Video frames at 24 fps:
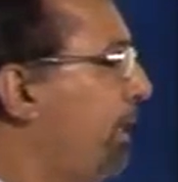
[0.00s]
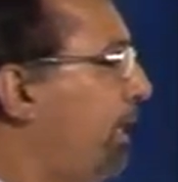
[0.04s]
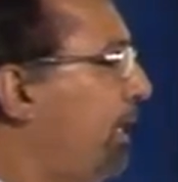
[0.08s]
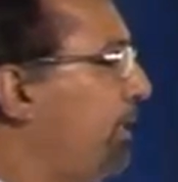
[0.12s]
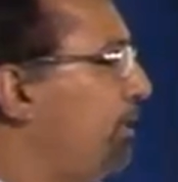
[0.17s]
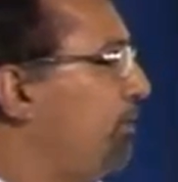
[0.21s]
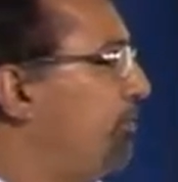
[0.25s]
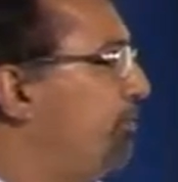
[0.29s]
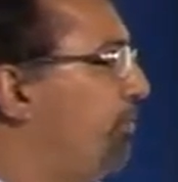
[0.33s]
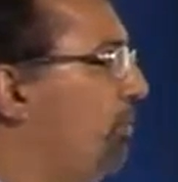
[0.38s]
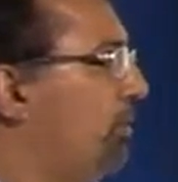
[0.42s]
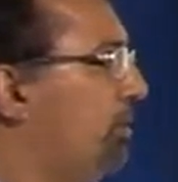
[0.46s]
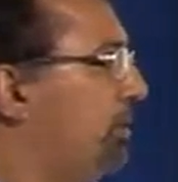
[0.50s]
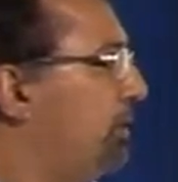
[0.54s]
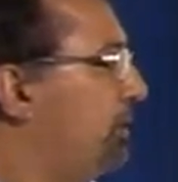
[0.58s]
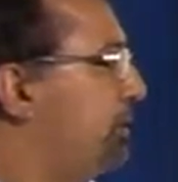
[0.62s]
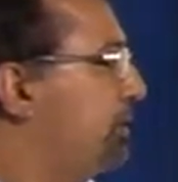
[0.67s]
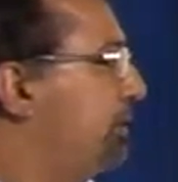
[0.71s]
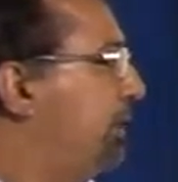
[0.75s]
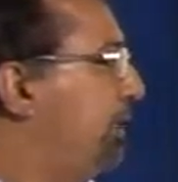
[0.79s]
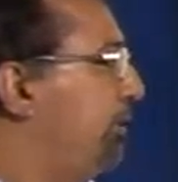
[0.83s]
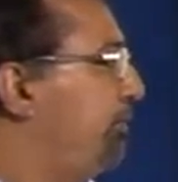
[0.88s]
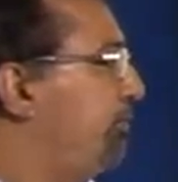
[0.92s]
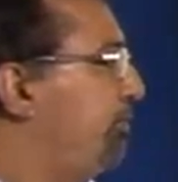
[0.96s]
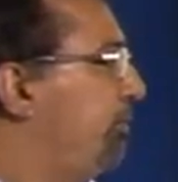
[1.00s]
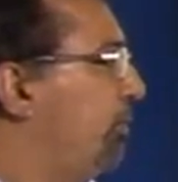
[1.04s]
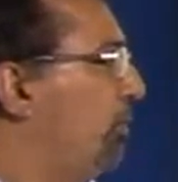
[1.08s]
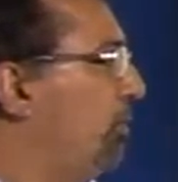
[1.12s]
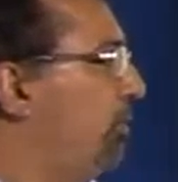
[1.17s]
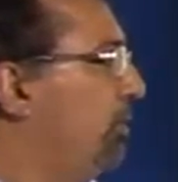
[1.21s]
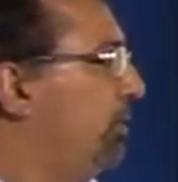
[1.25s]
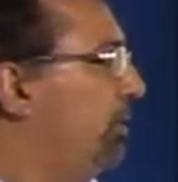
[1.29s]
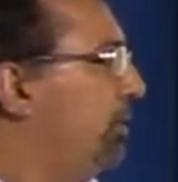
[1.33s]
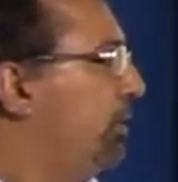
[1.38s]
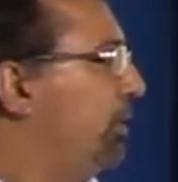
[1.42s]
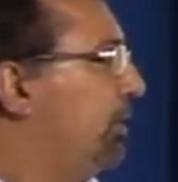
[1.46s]
And the focus therefore
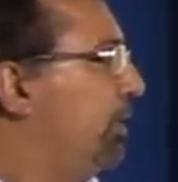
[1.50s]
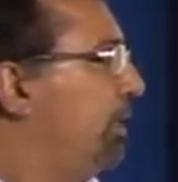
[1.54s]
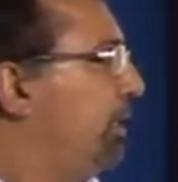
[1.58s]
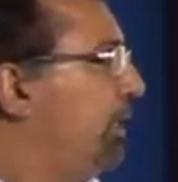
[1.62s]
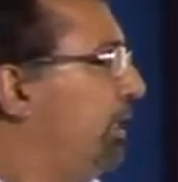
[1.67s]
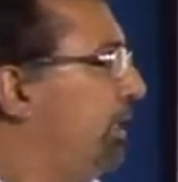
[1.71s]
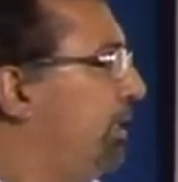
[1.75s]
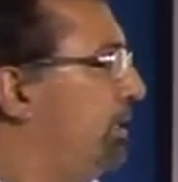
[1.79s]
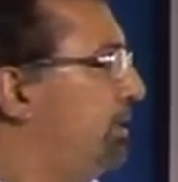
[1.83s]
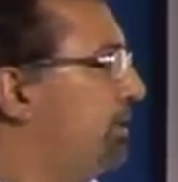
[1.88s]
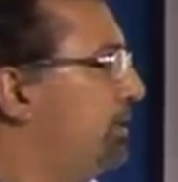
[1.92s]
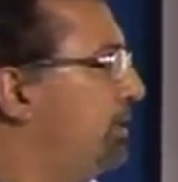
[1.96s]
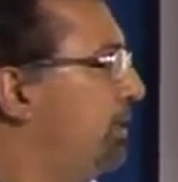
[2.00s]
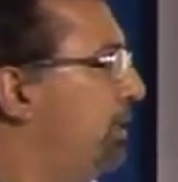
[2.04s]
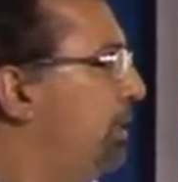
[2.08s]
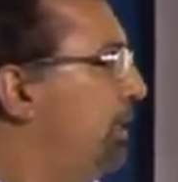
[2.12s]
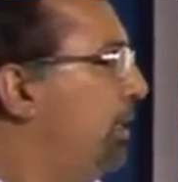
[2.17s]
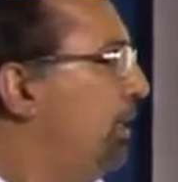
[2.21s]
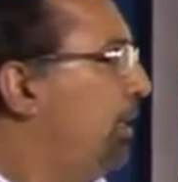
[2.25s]
is